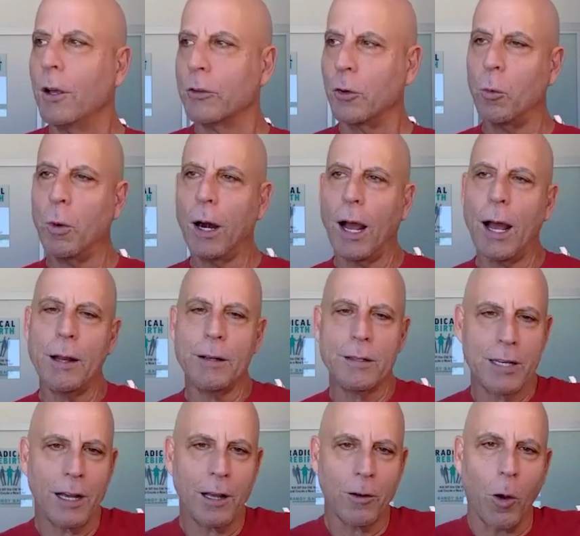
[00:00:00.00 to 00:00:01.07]
So what
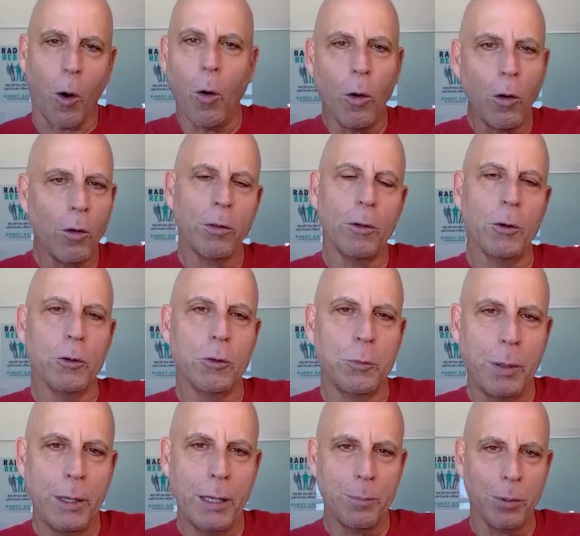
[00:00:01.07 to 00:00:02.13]
I'd tell all those
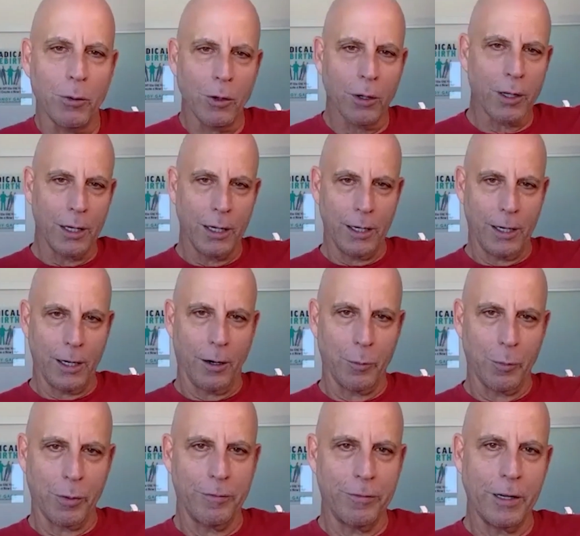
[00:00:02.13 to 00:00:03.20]
people looking at our
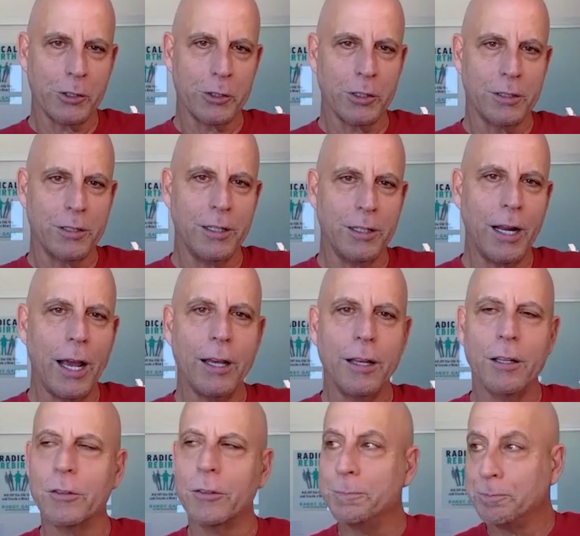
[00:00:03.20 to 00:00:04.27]
profession today
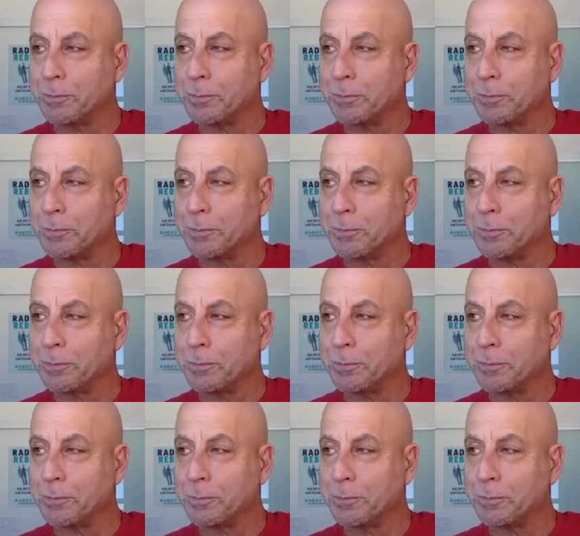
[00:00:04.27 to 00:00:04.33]
is